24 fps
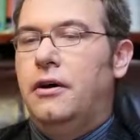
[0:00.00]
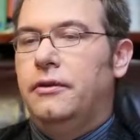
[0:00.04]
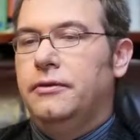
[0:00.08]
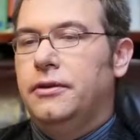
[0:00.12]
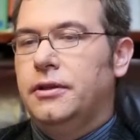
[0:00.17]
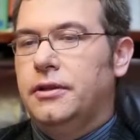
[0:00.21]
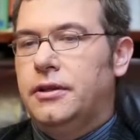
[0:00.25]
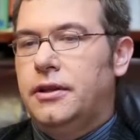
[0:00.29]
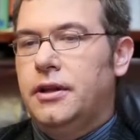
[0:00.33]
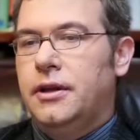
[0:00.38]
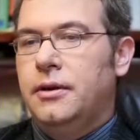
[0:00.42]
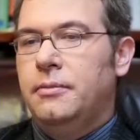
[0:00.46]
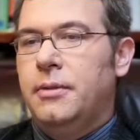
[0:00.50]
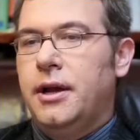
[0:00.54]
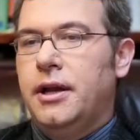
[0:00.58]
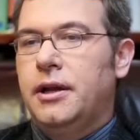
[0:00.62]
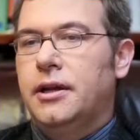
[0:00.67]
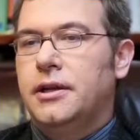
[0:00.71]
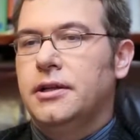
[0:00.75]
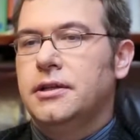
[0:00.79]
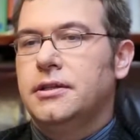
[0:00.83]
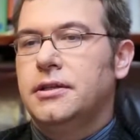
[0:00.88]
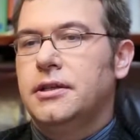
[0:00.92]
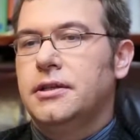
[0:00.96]
Of the three
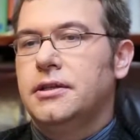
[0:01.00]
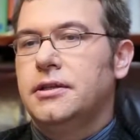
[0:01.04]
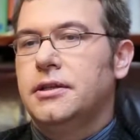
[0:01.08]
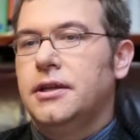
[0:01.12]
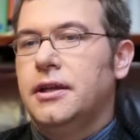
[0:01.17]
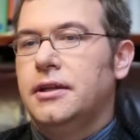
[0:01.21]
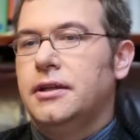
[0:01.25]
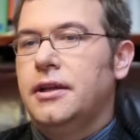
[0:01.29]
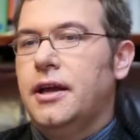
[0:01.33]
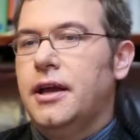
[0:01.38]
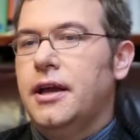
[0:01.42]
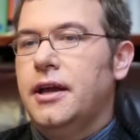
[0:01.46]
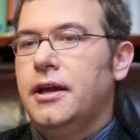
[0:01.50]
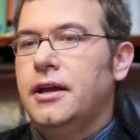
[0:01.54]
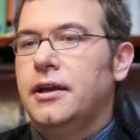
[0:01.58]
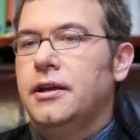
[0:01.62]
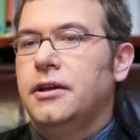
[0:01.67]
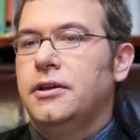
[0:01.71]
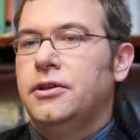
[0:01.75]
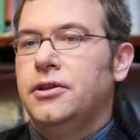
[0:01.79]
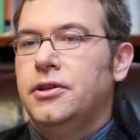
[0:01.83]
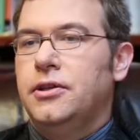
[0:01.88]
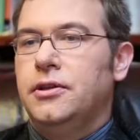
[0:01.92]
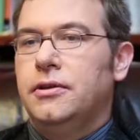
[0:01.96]
main concerns that
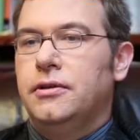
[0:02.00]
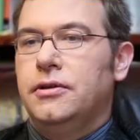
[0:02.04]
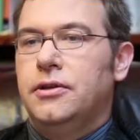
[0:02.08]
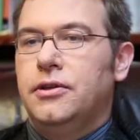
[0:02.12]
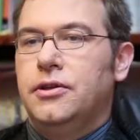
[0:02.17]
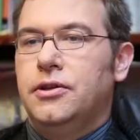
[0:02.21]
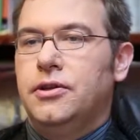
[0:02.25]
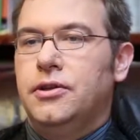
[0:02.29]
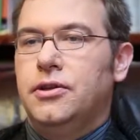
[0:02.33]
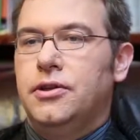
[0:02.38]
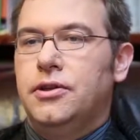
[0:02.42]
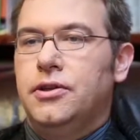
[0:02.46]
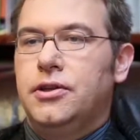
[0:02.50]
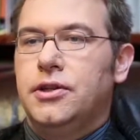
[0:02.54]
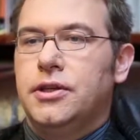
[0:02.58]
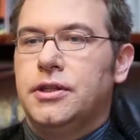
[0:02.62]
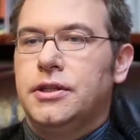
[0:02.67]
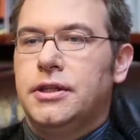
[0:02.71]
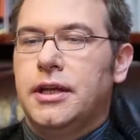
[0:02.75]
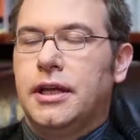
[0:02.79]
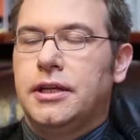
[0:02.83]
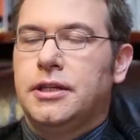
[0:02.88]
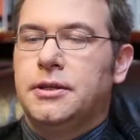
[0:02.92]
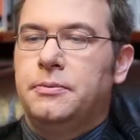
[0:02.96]
I
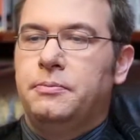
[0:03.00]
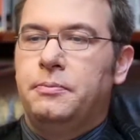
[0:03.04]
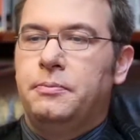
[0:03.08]
just